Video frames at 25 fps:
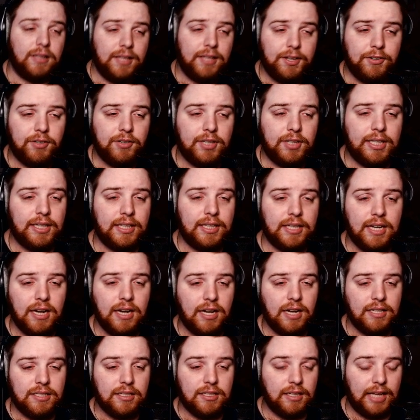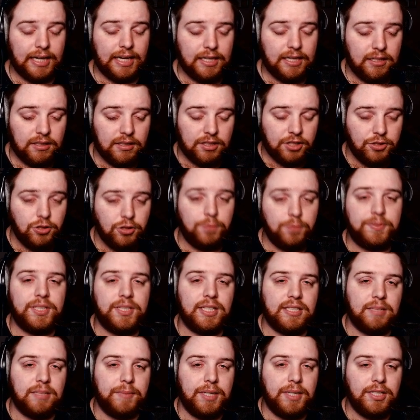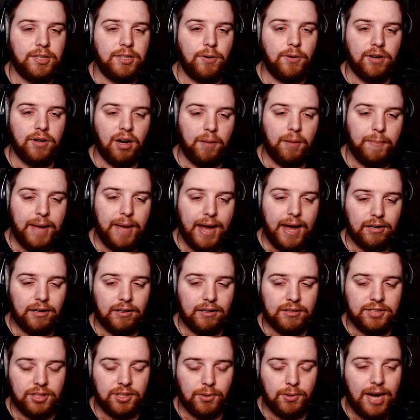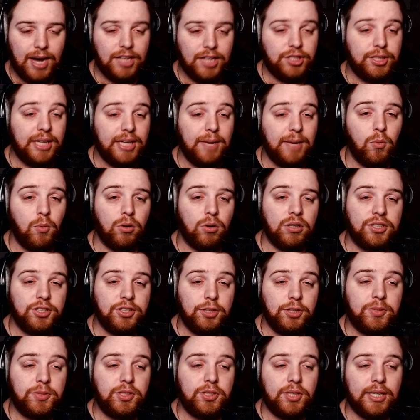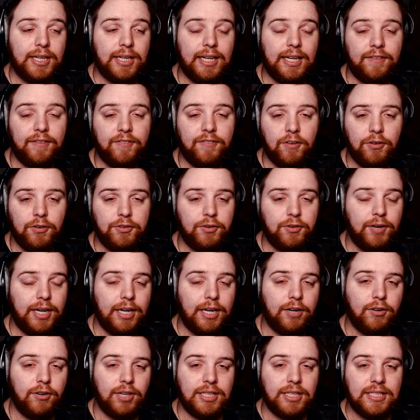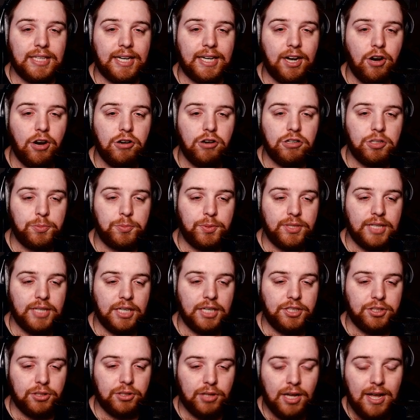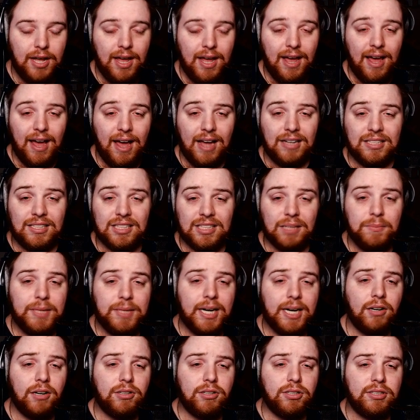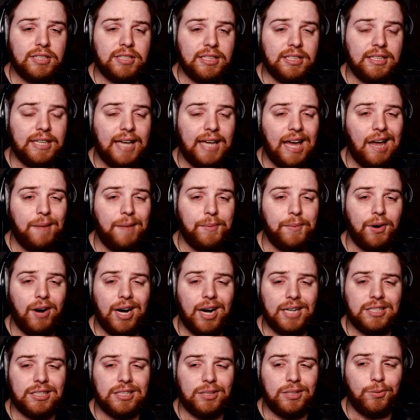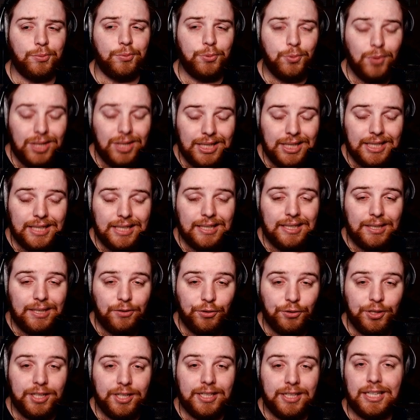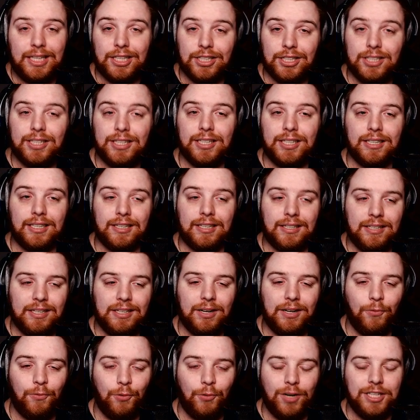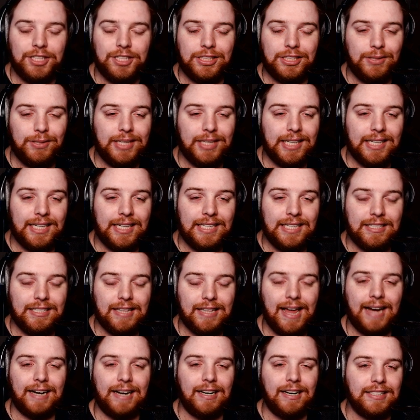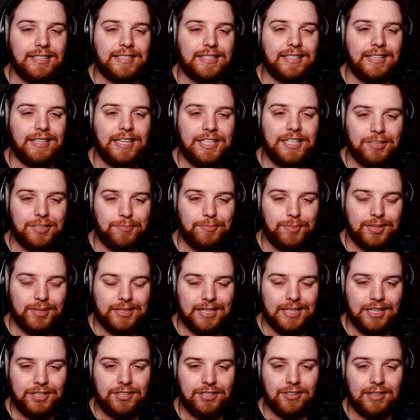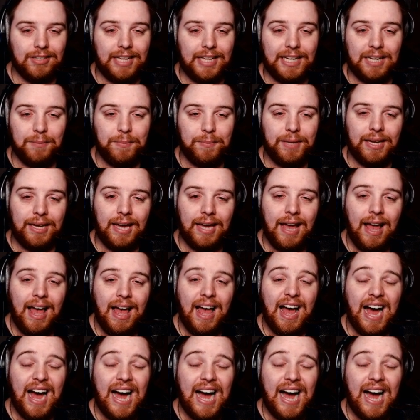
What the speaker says: literally the dupe system in Dokkan Battle. So as you get more dupes, you can further increase the character's potential. And some characters in the game are actually really, really good once you get into that Constellation potential, and they can be